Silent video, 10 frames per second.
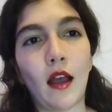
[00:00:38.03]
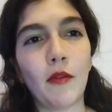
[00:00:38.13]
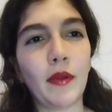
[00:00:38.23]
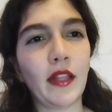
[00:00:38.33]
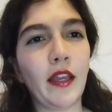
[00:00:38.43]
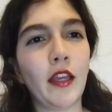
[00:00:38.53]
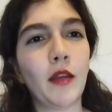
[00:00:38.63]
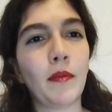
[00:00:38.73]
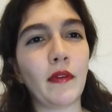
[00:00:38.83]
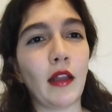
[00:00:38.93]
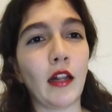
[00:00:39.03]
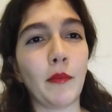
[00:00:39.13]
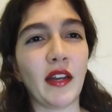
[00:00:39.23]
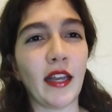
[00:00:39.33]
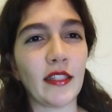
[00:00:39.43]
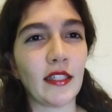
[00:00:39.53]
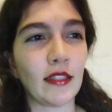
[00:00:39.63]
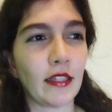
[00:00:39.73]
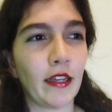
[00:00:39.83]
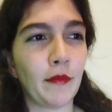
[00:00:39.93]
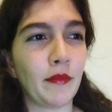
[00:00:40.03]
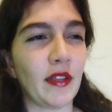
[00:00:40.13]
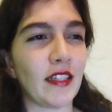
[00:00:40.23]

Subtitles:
I believe eliminating them